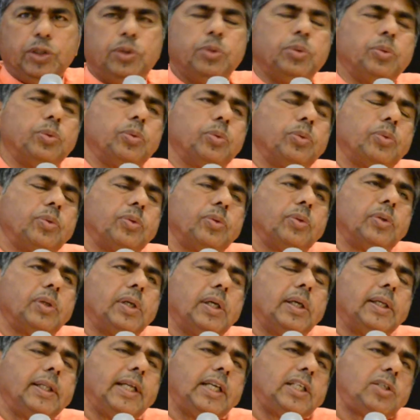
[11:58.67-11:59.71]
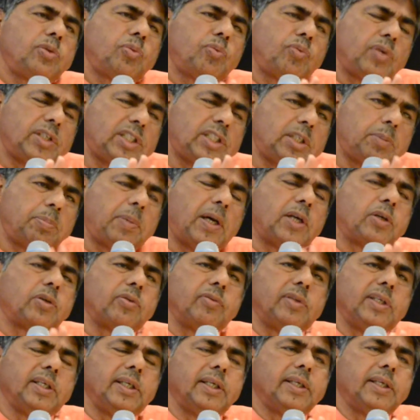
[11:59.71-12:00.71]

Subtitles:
do. That's first part of the